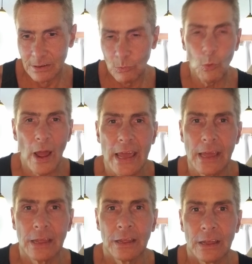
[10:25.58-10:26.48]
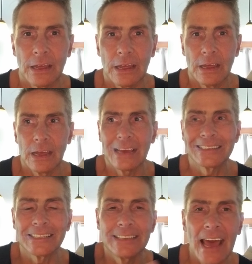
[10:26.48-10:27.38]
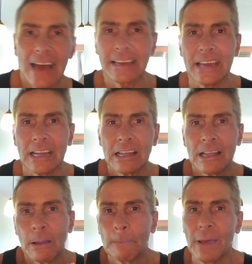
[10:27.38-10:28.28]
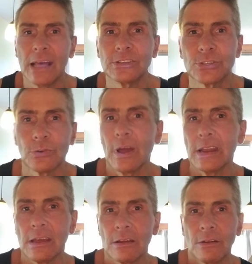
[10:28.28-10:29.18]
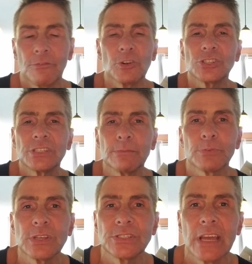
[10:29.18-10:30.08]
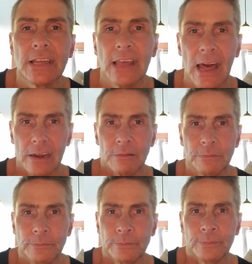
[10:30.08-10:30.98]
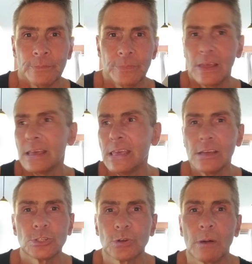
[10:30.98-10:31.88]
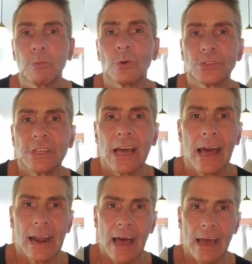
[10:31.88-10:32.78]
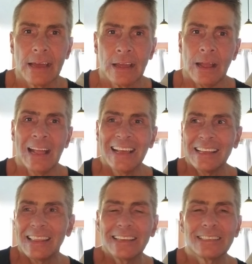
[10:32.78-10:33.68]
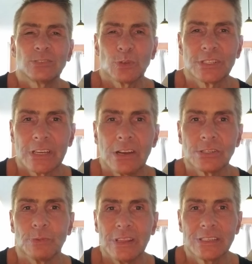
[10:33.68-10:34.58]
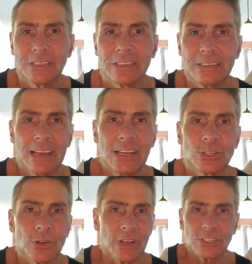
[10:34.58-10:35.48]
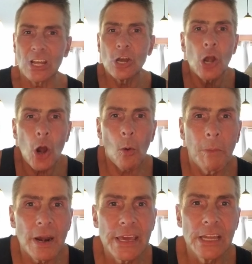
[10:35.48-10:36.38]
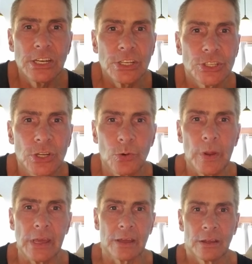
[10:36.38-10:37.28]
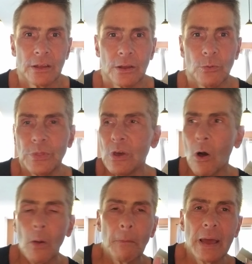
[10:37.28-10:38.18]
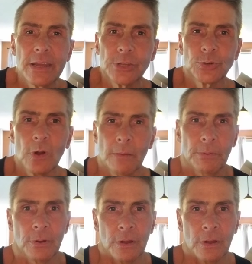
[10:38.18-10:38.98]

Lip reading: right is attacking Pence already for simply saying that he and Trump won't see eye to eye. This is what scares me. This is the danger in this, that nobody can disagree with the almighty Trump.